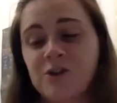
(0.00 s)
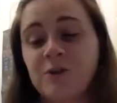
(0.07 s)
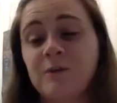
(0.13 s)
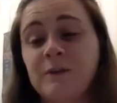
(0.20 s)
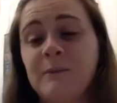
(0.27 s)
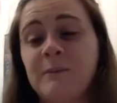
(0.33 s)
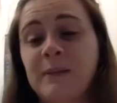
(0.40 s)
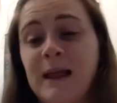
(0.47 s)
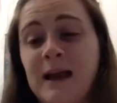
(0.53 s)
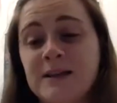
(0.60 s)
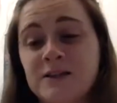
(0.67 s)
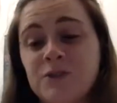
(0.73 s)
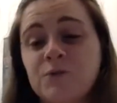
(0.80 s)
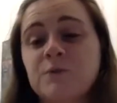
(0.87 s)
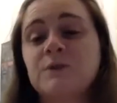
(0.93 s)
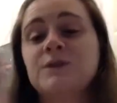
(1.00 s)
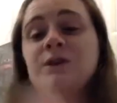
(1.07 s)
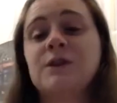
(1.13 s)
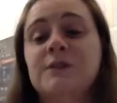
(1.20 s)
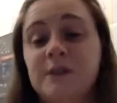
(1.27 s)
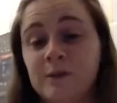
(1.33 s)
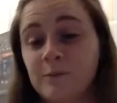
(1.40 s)
only applies to
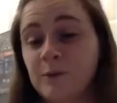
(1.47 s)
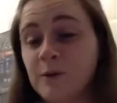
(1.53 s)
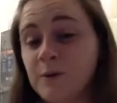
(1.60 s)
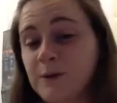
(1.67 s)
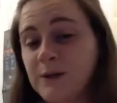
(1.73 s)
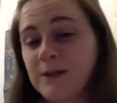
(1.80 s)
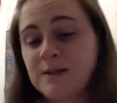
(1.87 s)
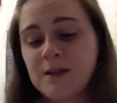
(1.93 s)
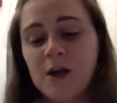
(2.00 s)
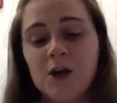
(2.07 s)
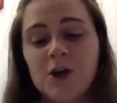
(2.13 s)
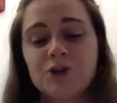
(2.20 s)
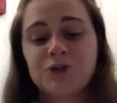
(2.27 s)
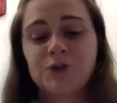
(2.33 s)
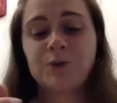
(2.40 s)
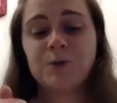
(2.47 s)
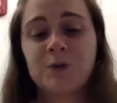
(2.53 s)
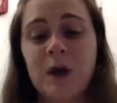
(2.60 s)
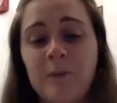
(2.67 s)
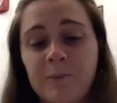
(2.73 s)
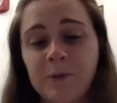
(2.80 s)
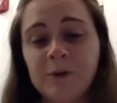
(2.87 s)
certain pollutants. So
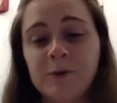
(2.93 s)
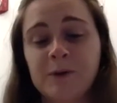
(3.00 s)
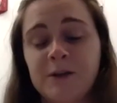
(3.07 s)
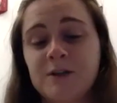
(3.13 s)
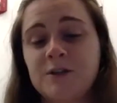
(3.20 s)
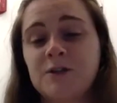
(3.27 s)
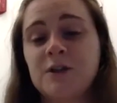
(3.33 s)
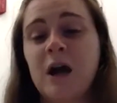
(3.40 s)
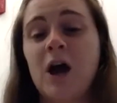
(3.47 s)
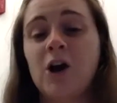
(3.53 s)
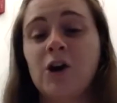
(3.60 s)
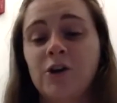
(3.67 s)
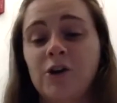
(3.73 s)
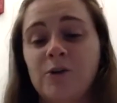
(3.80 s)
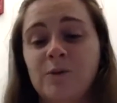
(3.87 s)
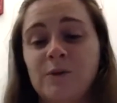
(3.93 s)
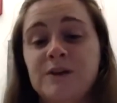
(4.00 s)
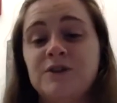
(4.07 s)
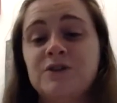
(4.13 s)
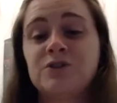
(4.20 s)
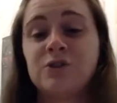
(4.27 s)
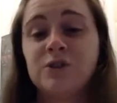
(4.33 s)
some pollutants are not only
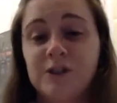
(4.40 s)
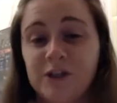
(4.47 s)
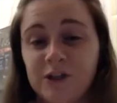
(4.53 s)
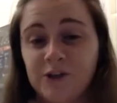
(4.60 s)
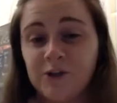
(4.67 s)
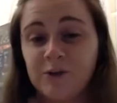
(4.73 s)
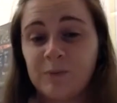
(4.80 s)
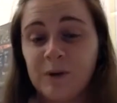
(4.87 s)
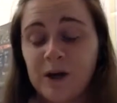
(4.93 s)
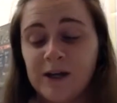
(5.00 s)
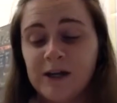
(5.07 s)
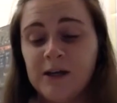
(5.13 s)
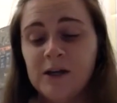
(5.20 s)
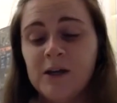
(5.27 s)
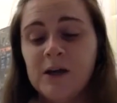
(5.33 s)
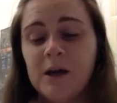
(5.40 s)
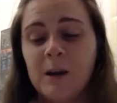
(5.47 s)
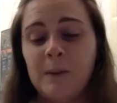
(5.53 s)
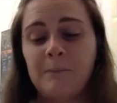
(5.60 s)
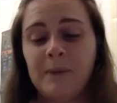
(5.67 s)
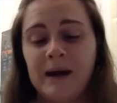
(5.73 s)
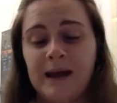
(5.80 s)
stored in your body,
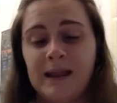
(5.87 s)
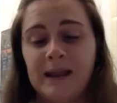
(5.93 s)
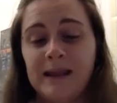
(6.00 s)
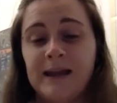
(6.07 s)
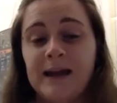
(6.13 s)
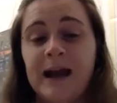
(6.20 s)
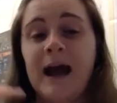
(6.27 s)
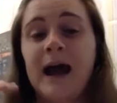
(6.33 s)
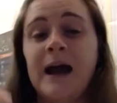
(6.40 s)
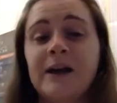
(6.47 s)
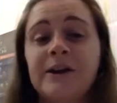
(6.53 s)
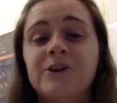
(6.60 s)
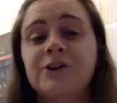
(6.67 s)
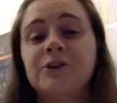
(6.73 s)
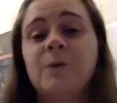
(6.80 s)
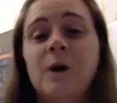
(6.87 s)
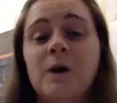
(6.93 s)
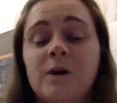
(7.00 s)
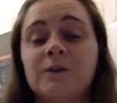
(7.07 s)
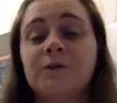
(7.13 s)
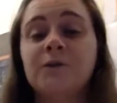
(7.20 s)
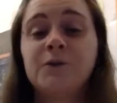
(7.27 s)
but the higher you
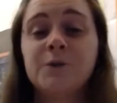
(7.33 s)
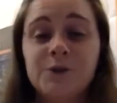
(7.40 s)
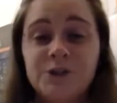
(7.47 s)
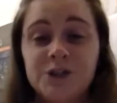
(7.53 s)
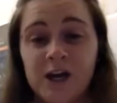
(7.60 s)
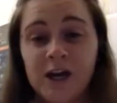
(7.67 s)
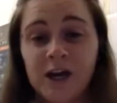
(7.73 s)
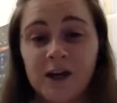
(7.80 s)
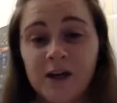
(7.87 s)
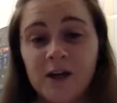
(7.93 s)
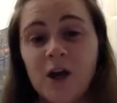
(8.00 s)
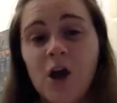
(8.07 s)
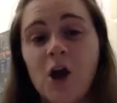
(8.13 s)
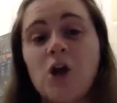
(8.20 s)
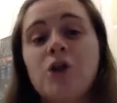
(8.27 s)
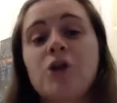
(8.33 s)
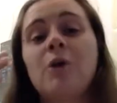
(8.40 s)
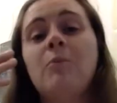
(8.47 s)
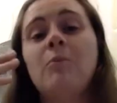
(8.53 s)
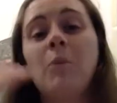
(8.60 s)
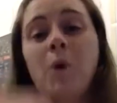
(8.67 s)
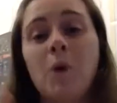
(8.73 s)
are on the food chain, the
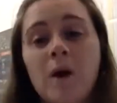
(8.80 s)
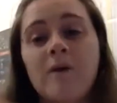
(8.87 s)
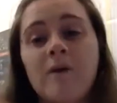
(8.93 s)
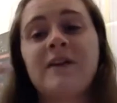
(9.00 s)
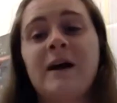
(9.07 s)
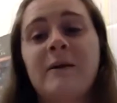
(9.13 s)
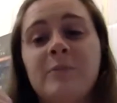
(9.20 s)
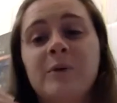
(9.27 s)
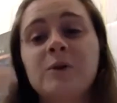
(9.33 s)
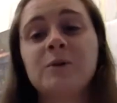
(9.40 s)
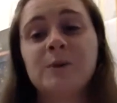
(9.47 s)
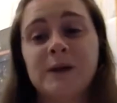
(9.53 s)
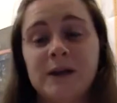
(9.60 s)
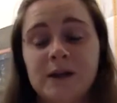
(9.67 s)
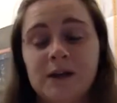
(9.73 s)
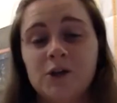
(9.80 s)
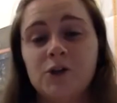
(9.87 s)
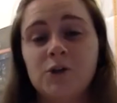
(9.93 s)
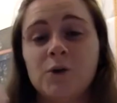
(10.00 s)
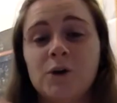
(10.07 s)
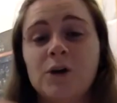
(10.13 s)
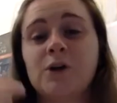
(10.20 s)
more of that pollutant
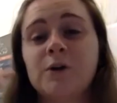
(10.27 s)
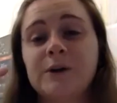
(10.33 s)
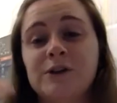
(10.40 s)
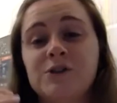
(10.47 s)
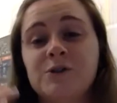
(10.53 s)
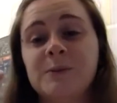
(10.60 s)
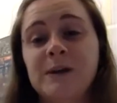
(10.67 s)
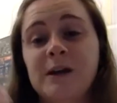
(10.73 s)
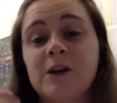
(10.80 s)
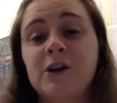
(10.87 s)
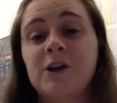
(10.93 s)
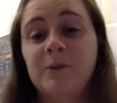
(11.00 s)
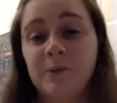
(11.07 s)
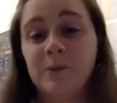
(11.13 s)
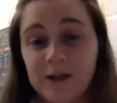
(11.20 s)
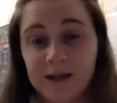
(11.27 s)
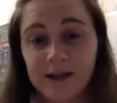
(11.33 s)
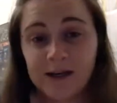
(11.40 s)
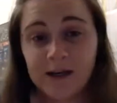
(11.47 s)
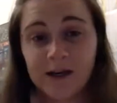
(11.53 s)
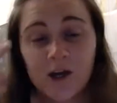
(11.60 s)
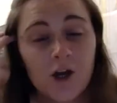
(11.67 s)
you're going to be
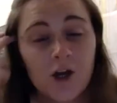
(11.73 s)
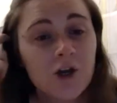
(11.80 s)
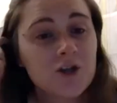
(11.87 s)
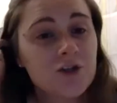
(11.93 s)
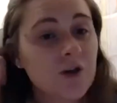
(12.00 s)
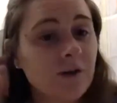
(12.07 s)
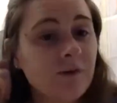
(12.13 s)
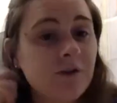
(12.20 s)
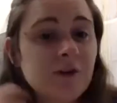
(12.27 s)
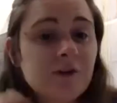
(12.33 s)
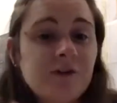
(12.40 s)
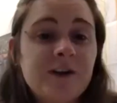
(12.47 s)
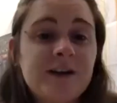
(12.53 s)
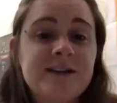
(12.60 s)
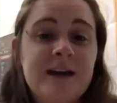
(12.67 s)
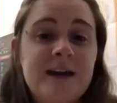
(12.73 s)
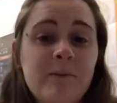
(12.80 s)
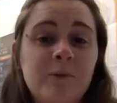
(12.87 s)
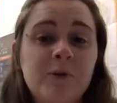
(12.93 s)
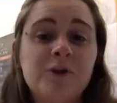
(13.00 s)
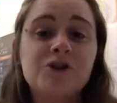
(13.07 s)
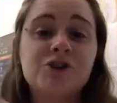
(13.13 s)
accumulating. So if you're, for
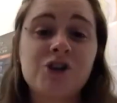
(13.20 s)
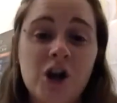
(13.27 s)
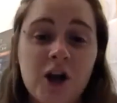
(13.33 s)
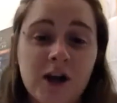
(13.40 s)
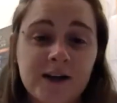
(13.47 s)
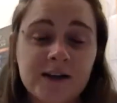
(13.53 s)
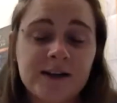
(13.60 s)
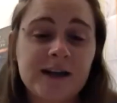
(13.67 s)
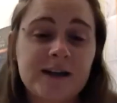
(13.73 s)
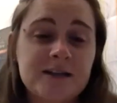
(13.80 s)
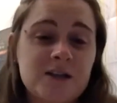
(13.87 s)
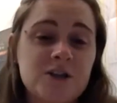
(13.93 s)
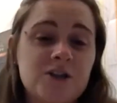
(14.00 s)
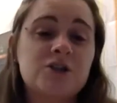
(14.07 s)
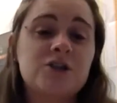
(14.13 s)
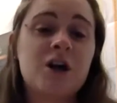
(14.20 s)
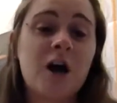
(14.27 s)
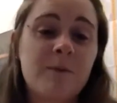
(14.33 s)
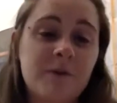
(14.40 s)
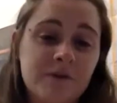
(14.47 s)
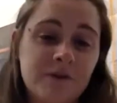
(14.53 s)
example, a shark that is at the top of